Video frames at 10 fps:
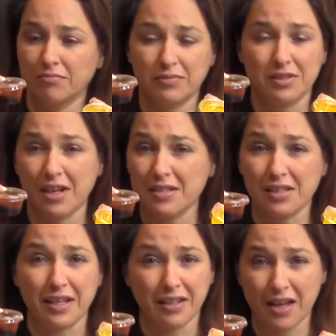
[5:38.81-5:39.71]

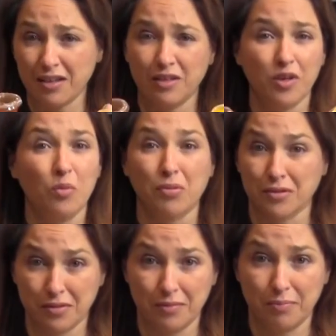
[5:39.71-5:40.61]
designs like that. You can go
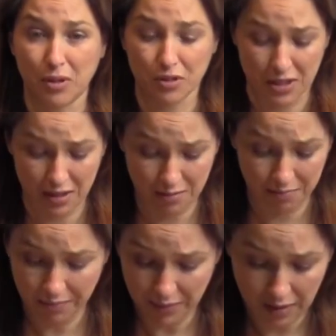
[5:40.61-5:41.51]
per
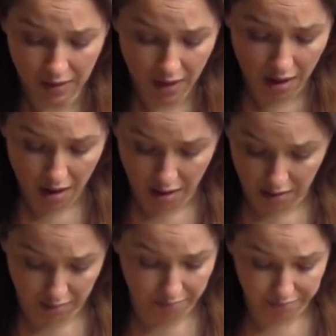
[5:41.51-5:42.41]
team.
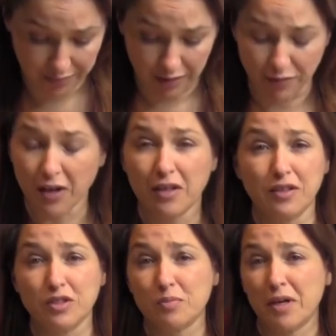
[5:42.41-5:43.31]
If not,
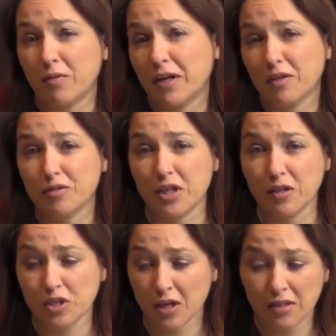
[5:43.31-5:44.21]
you can just make regular
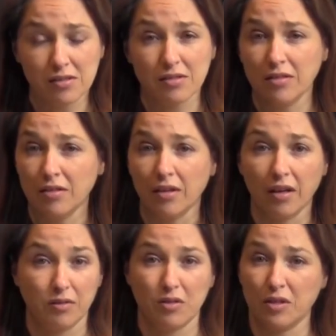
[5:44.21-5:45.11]
Jello shots.
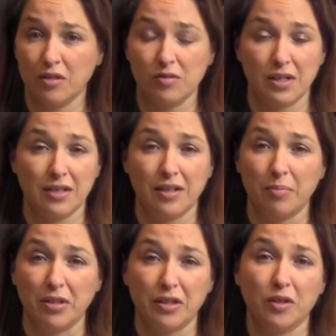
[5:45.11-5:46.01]
You can use any
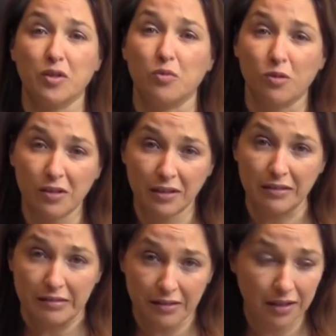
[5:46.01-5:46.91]
type of liquor you want.
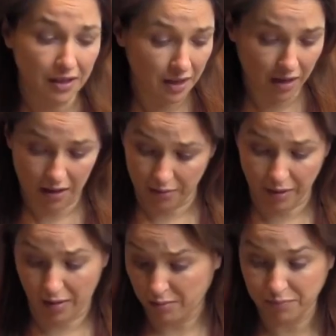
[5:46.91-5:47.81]

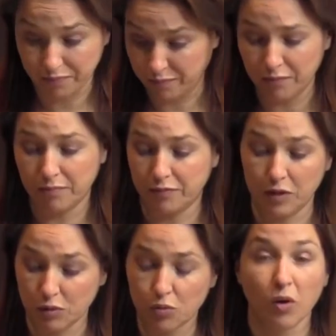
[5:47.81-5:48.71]
I've
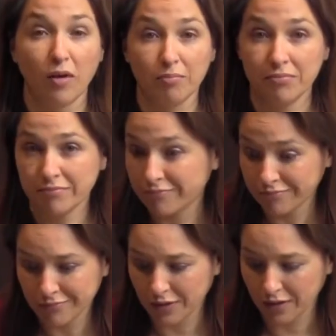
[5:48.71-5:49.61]
used rum
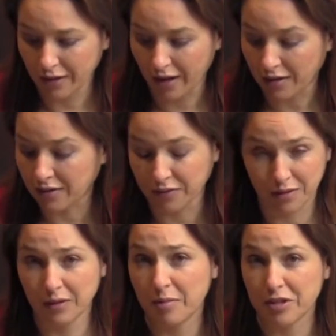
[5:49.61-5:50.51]
and
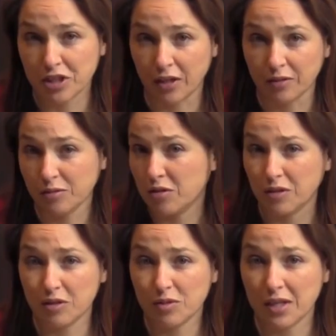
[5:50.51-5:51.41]
the limoncello, so you
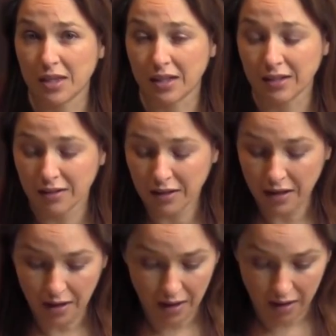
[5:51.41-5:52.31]
can use anything.
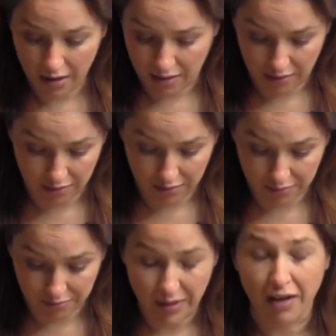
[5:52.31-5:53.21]

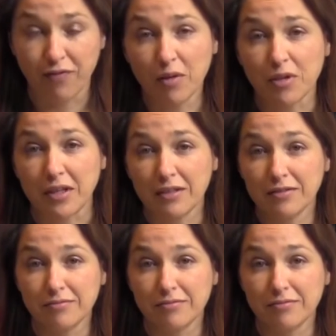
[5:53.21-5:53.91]
And have fun with it.